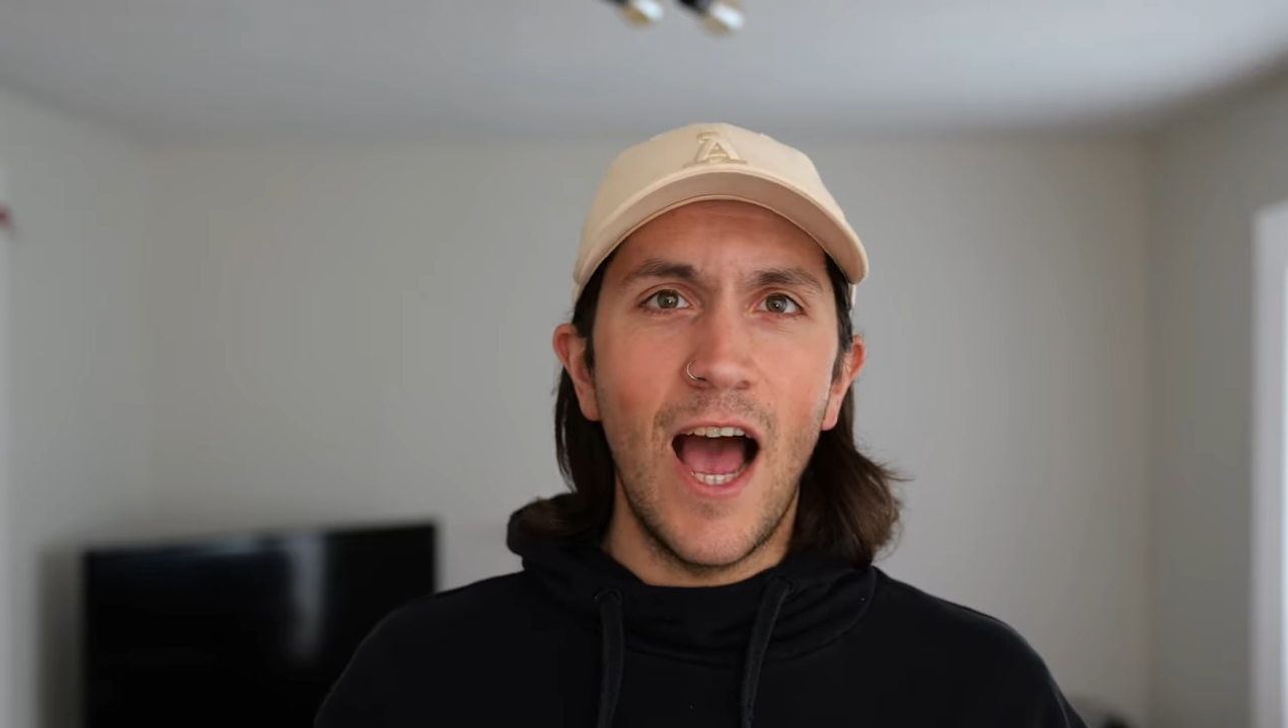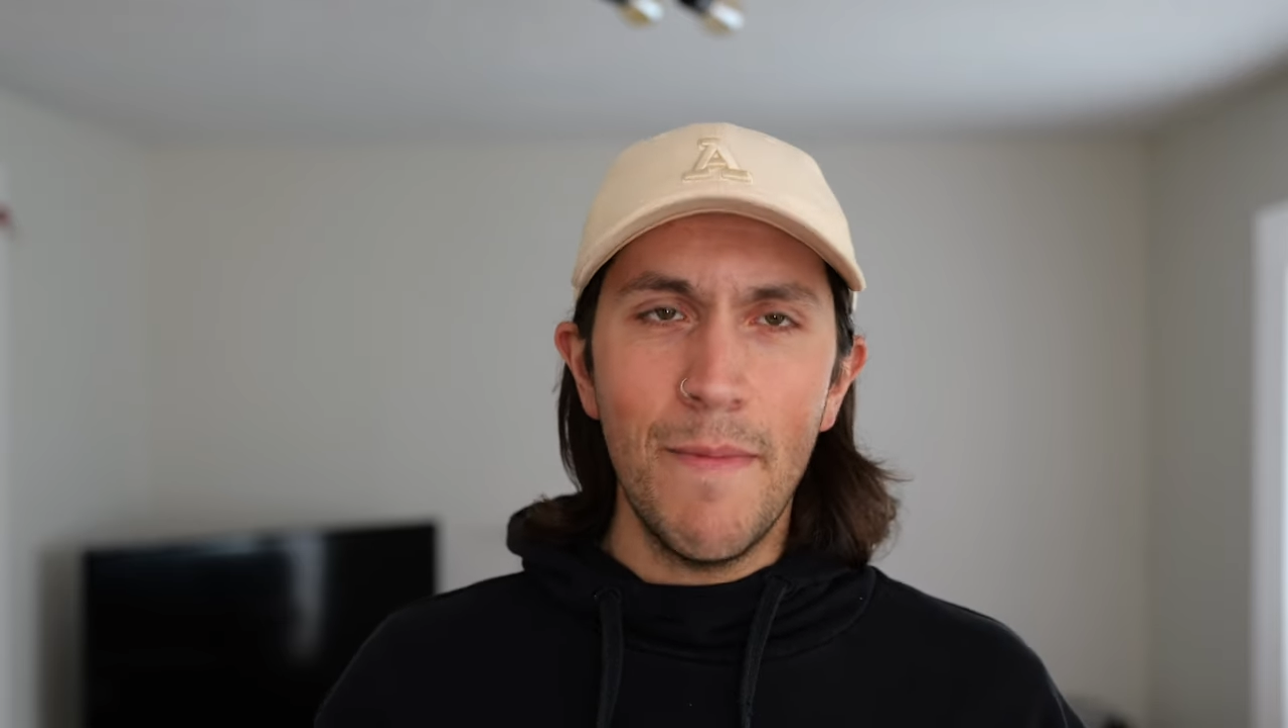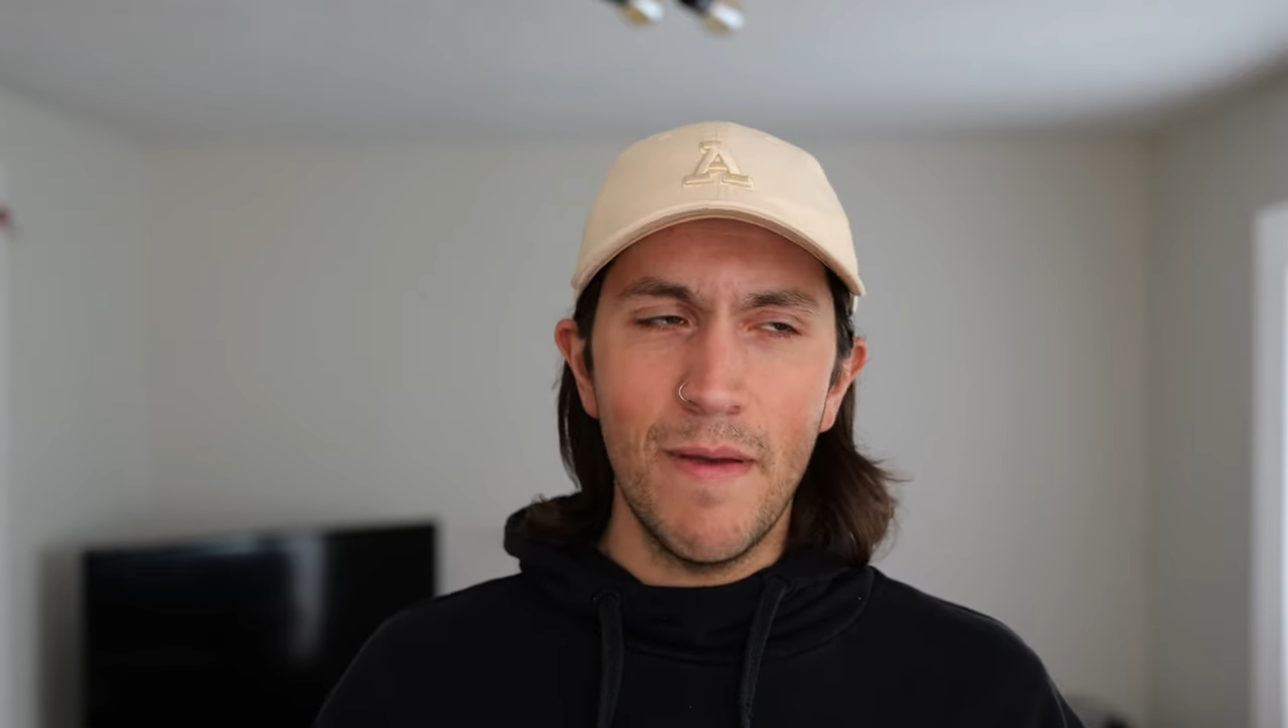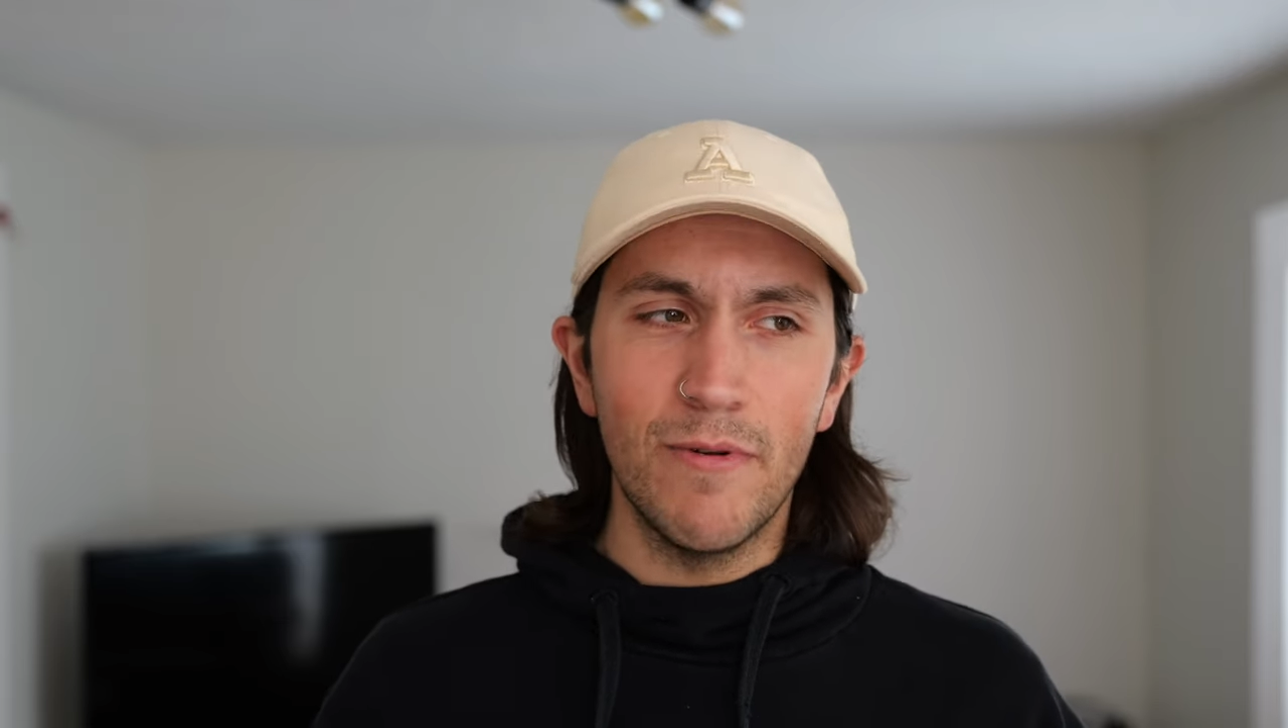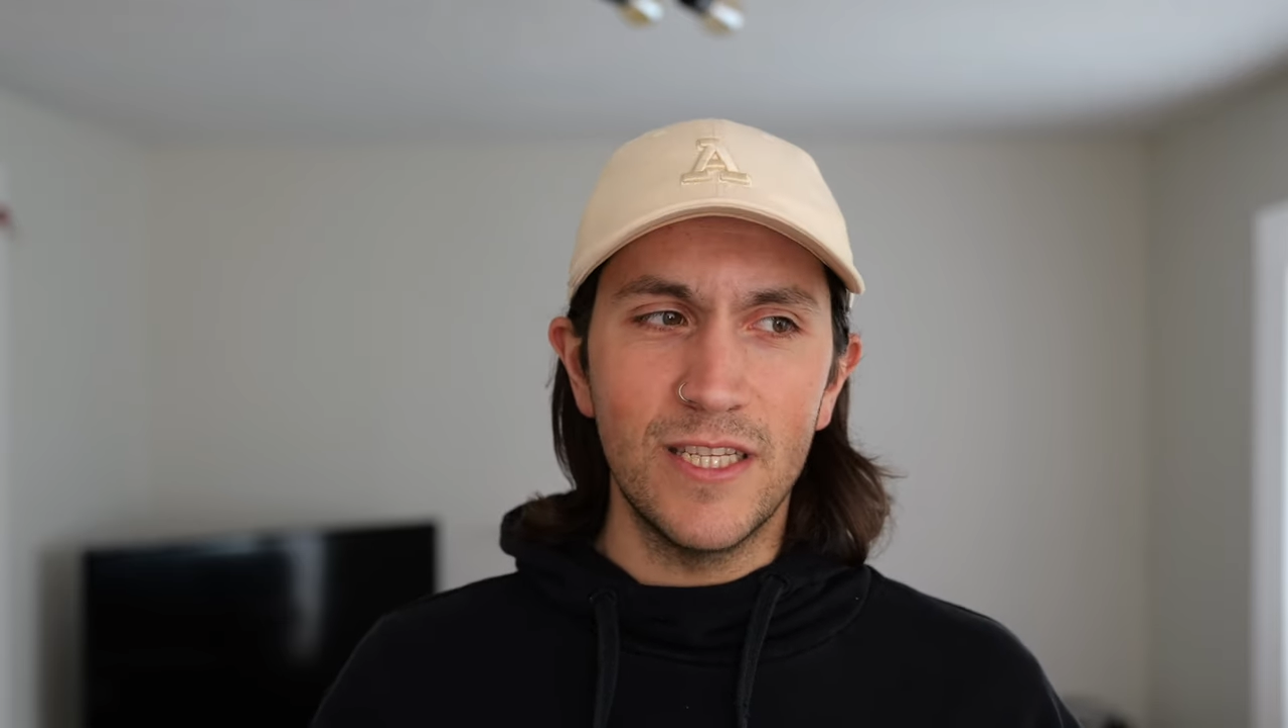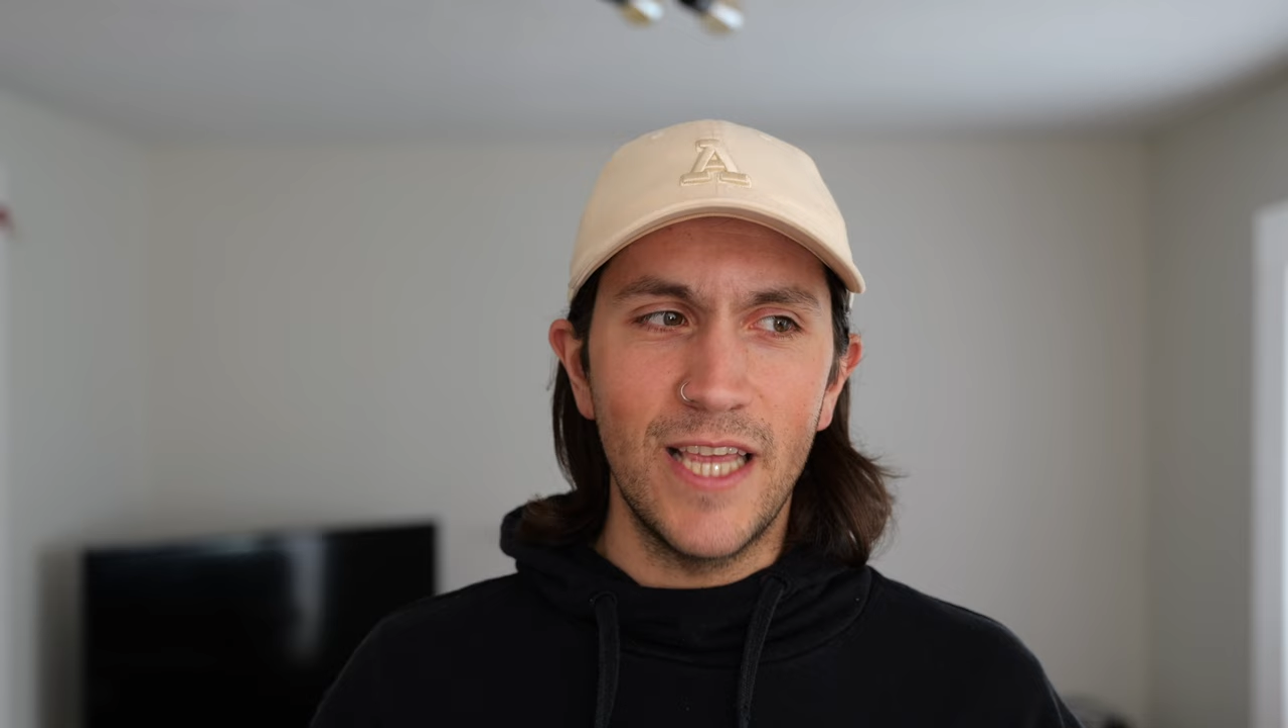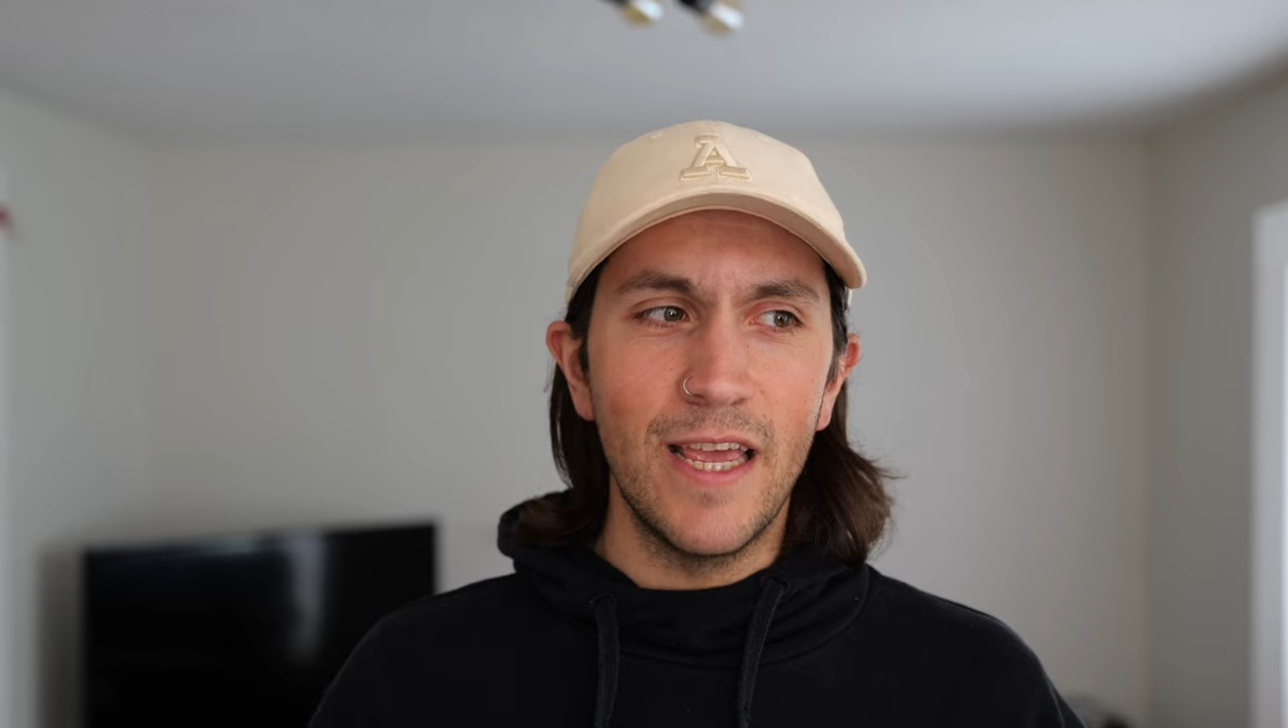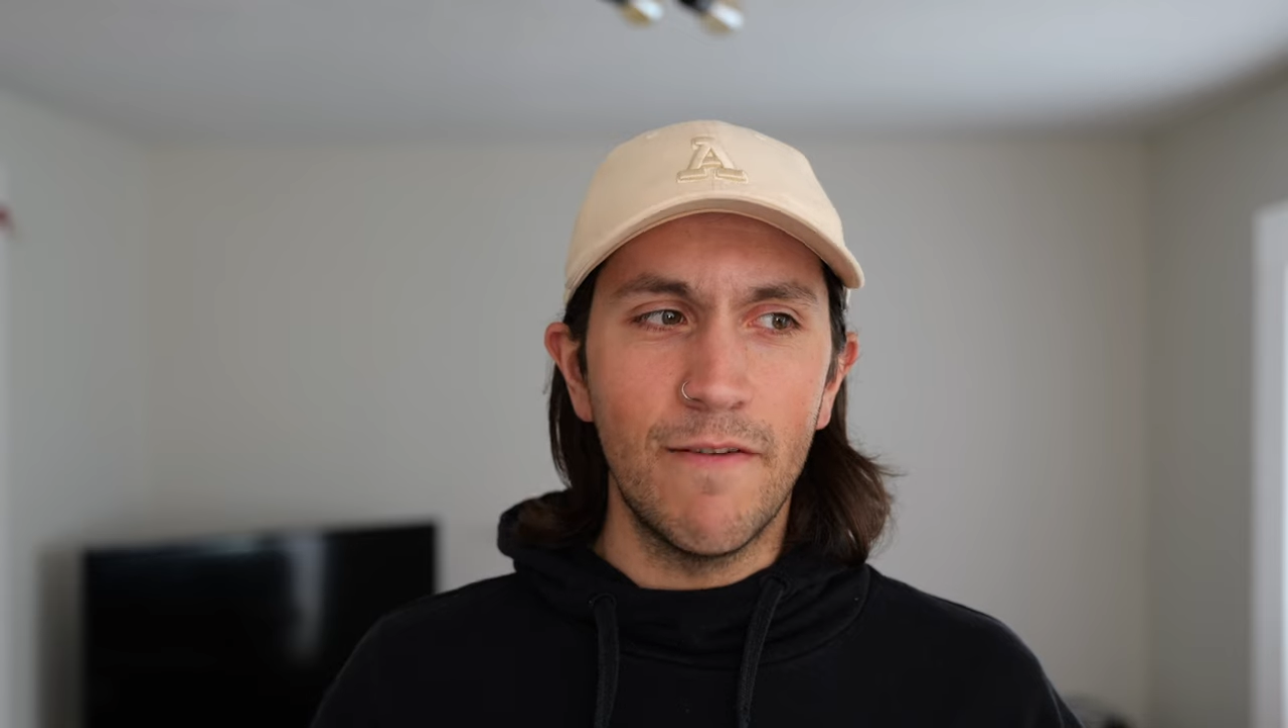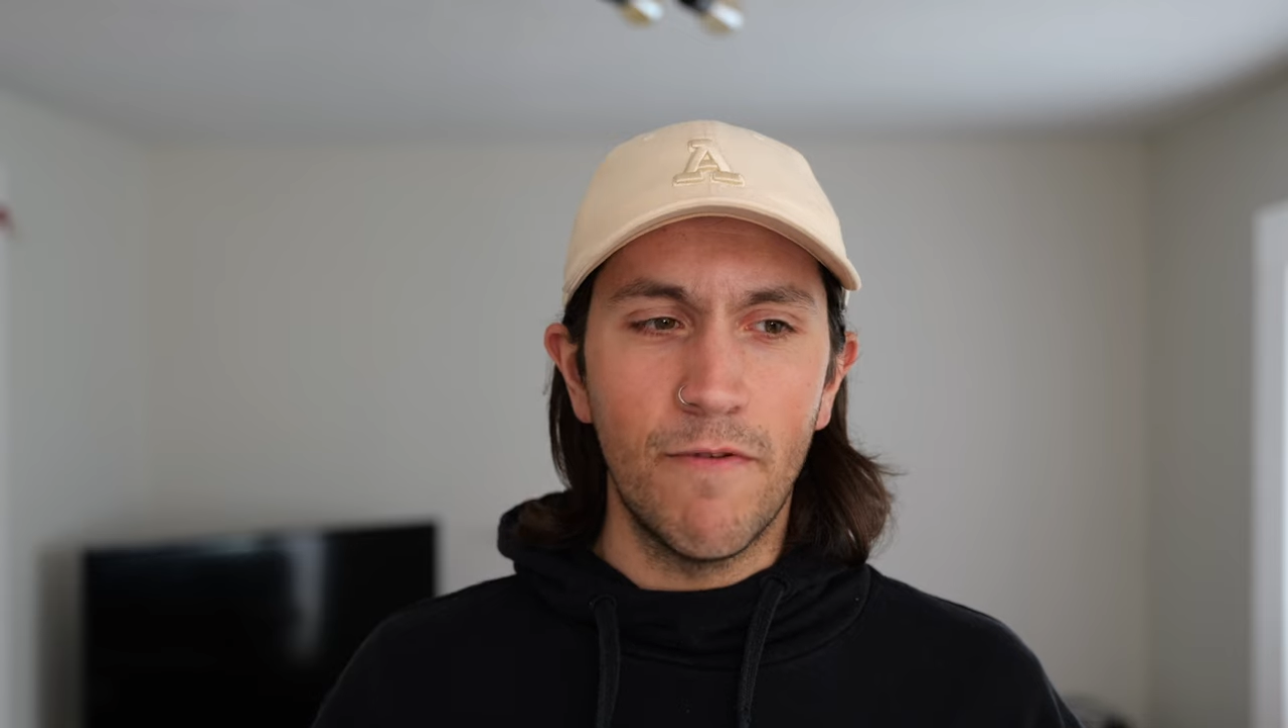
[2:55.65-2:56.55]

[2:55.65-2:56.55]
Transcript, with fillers: I'm able to take